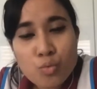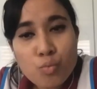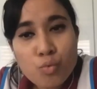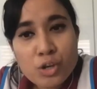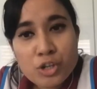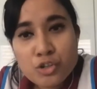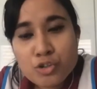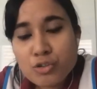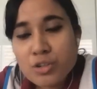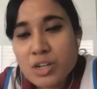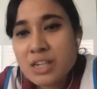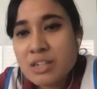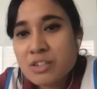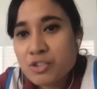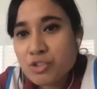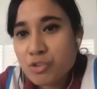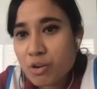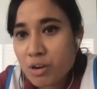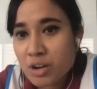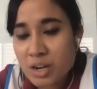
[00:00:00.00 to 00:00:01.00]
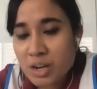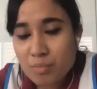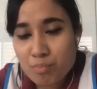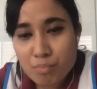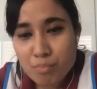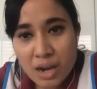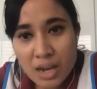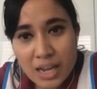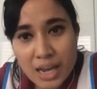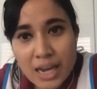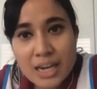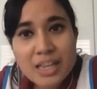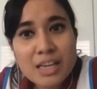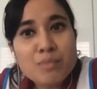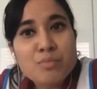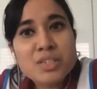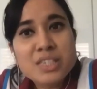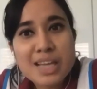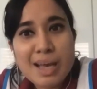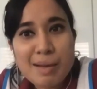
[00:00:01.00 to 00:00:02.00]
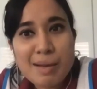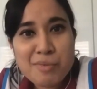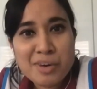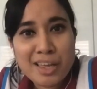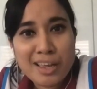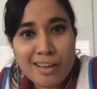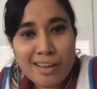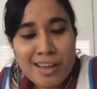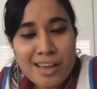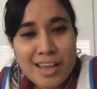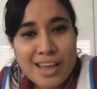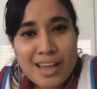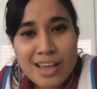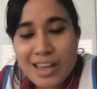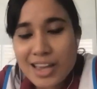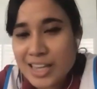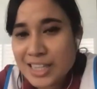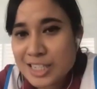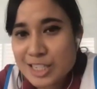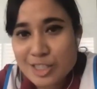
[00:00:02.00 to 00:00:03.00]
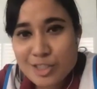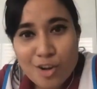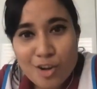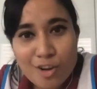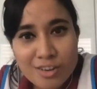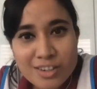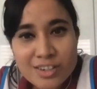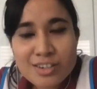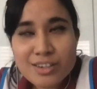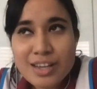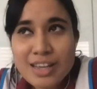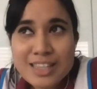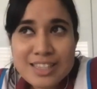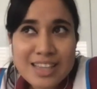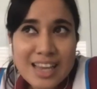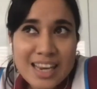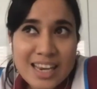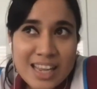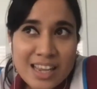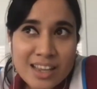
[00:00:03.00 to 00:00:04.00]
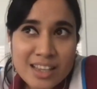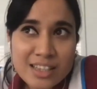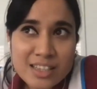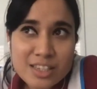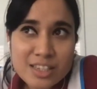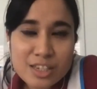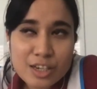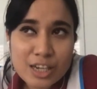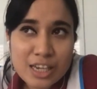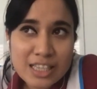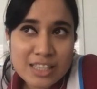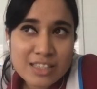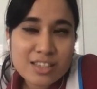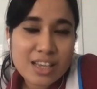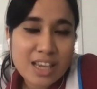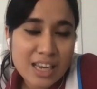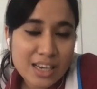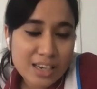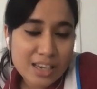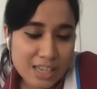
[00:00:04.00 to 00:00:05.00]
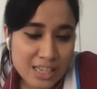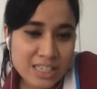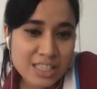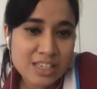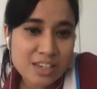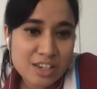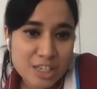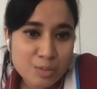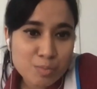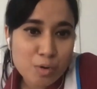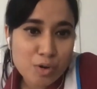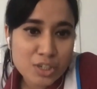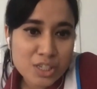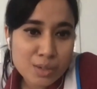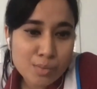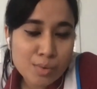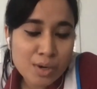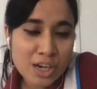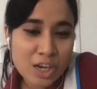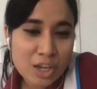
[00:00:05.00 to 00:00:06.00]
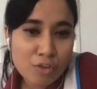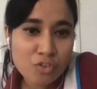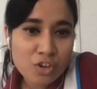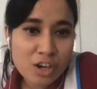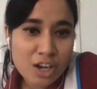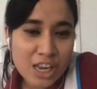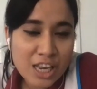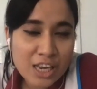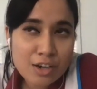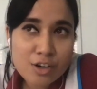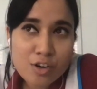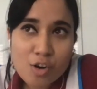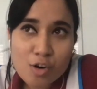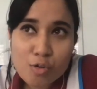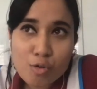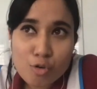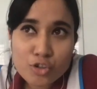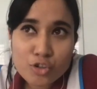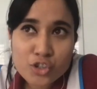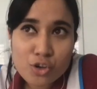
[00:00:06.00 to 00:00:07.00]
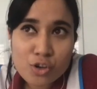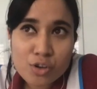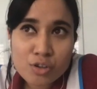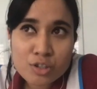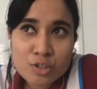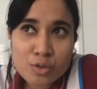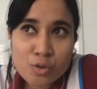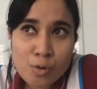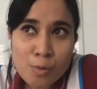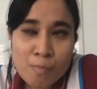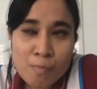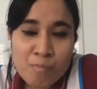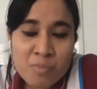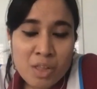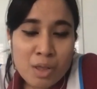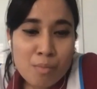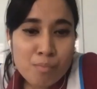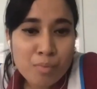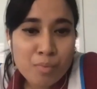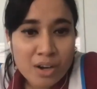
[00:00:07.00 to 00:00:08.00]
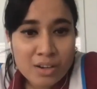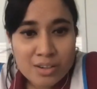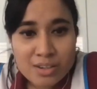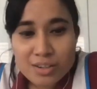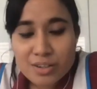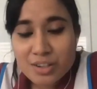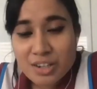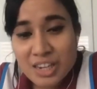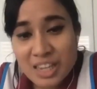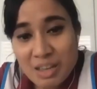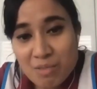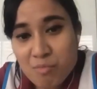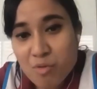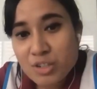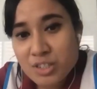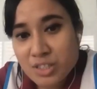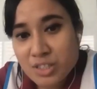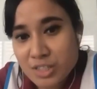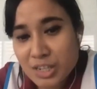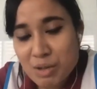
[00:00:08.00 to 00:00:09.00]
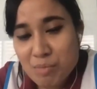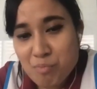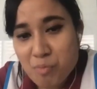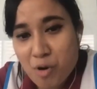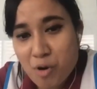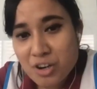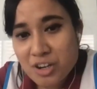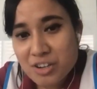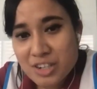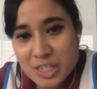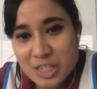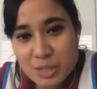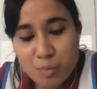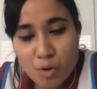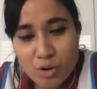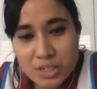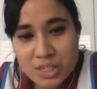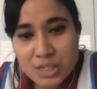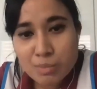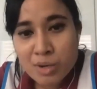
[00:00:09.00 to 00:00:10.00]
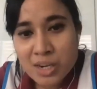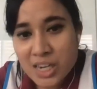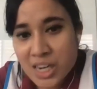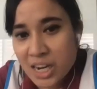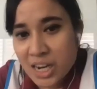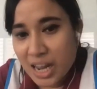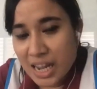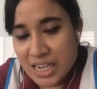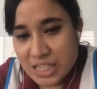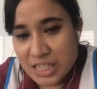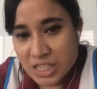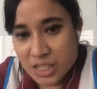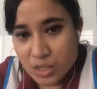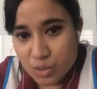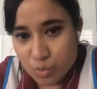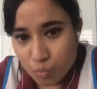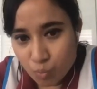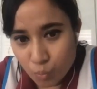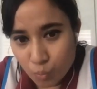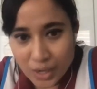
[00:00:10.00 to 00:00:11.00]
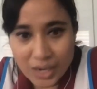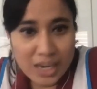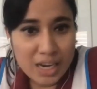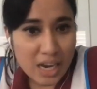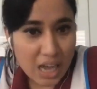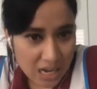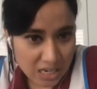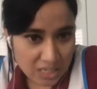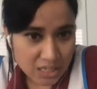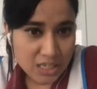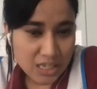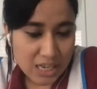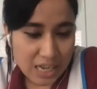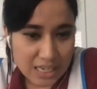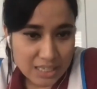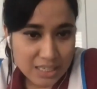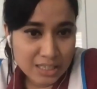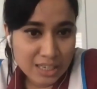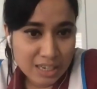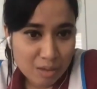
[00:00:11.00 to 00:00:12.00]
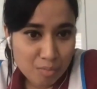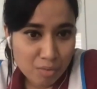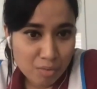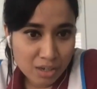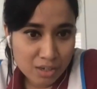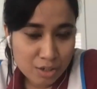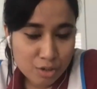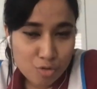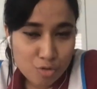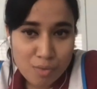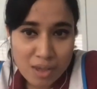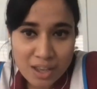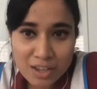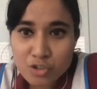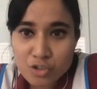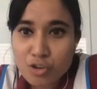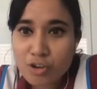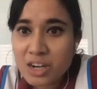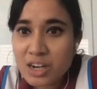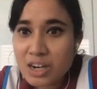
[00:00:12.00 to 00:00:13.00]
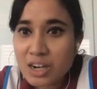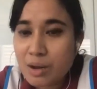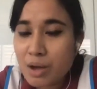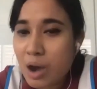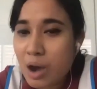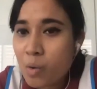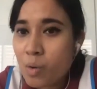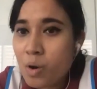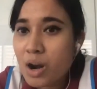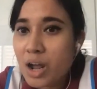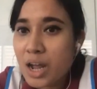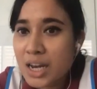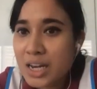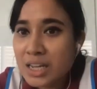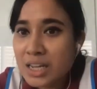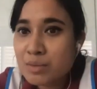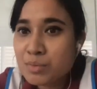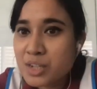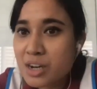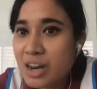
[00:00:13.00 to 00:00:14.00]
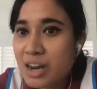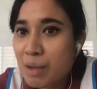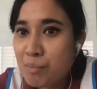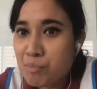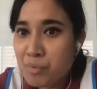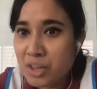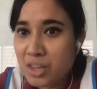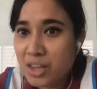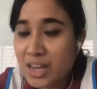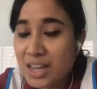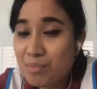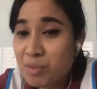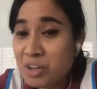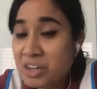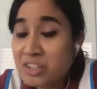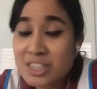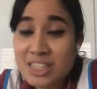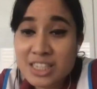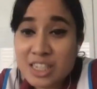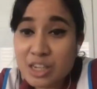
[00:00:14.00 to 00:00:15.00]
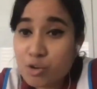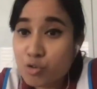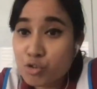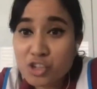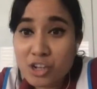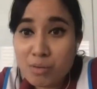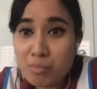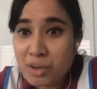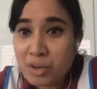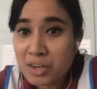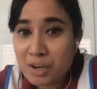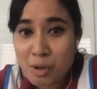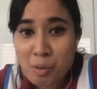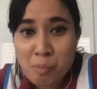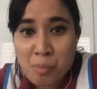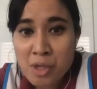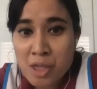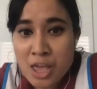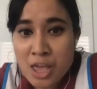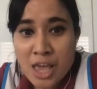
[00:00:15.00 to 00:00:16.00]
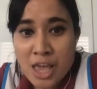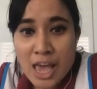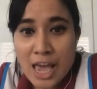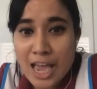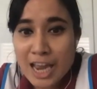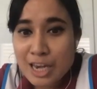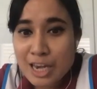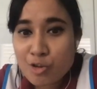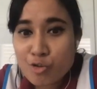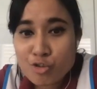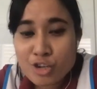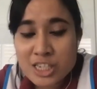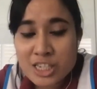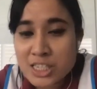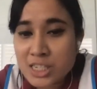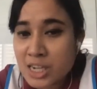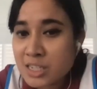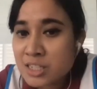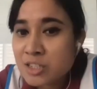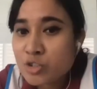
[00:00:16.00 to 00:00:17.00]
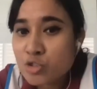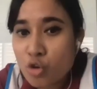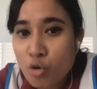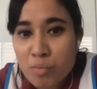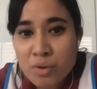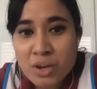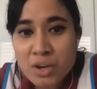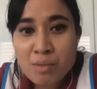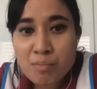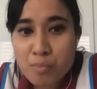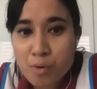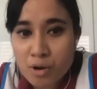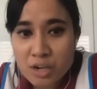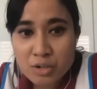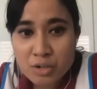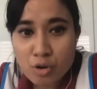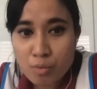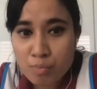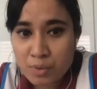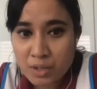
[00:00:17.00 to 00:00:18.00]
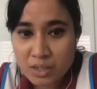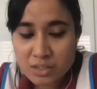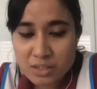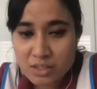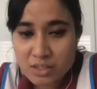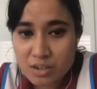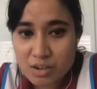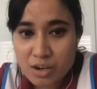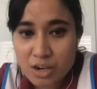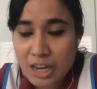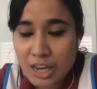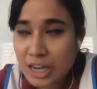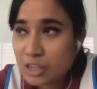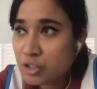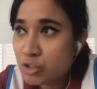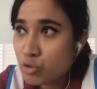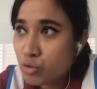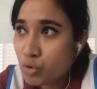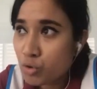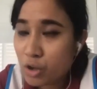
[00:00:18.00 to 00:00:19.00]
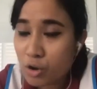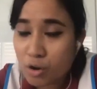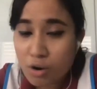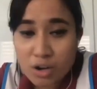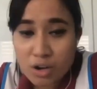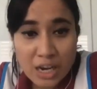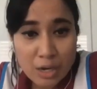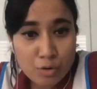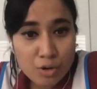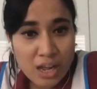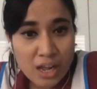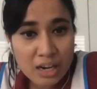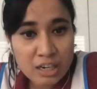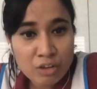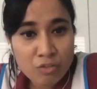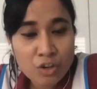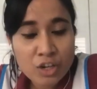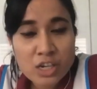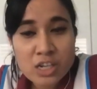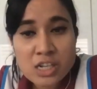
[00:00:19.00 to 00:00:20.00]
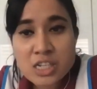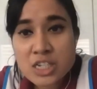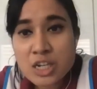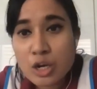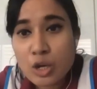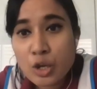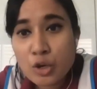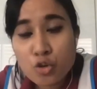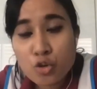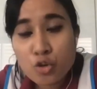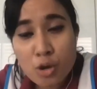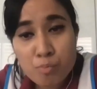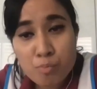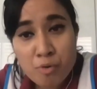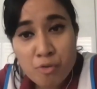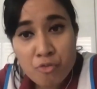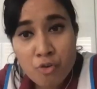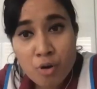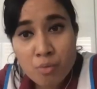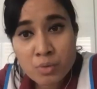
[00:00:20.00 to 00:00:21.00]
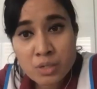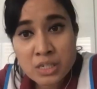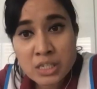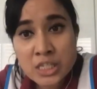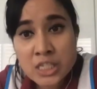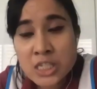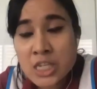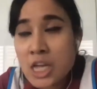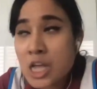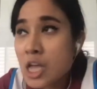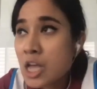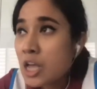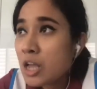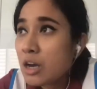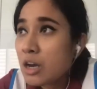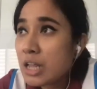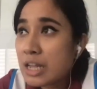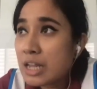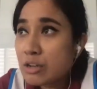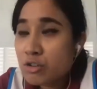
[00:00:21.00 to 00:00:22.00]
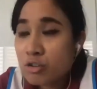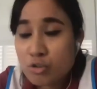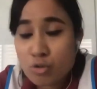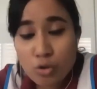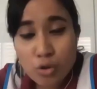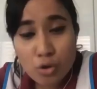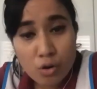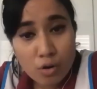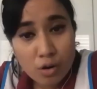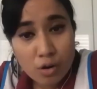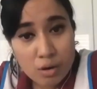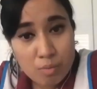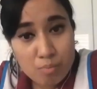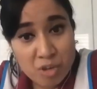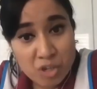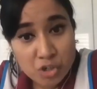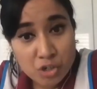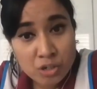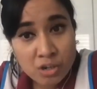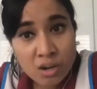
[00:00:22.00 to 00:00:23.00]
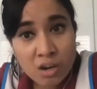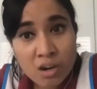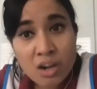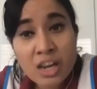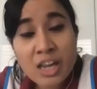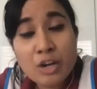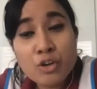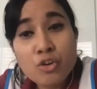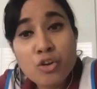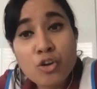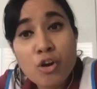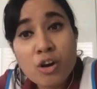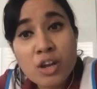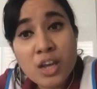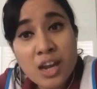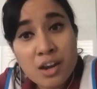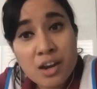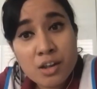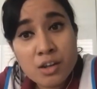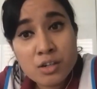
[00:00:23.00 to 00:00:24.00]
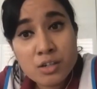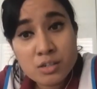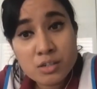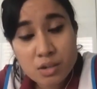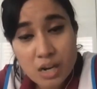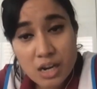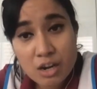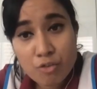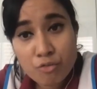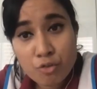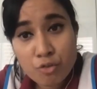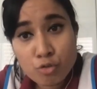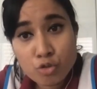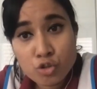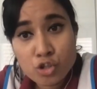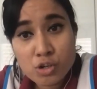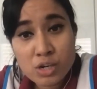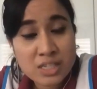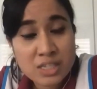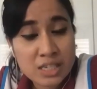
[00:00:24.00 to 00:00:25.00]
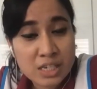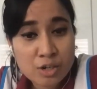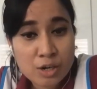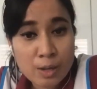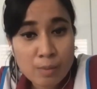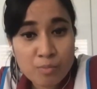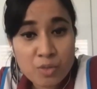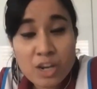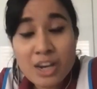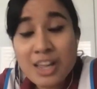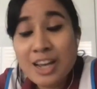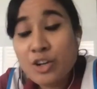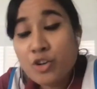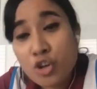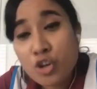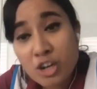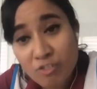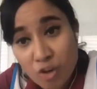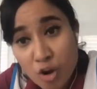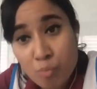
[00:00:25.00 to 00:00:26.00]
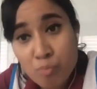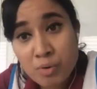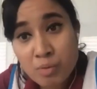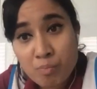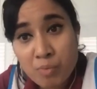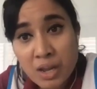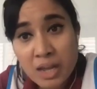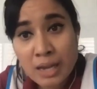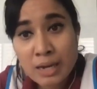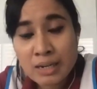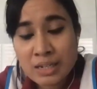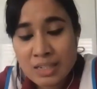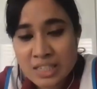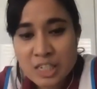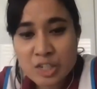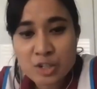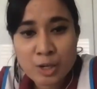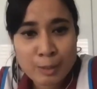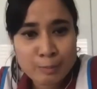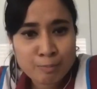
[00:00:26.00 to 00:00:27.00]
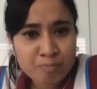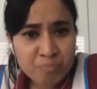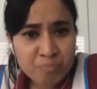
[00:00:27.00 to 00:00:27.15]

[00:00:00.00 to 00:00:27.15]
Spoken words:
we should ensure that my IDM is happening. It's not, I think it is the responsibility of the leader or coach also. But the most important responsibility lies within us as a teammate to make sure that our IDMs are happening. And because it's a crucial meetup and you discuss so many important topics linked to your day-to-day activities, linked to your performance, linked to your mission, linked to your career in the future, etc., linked to your development plan, etc.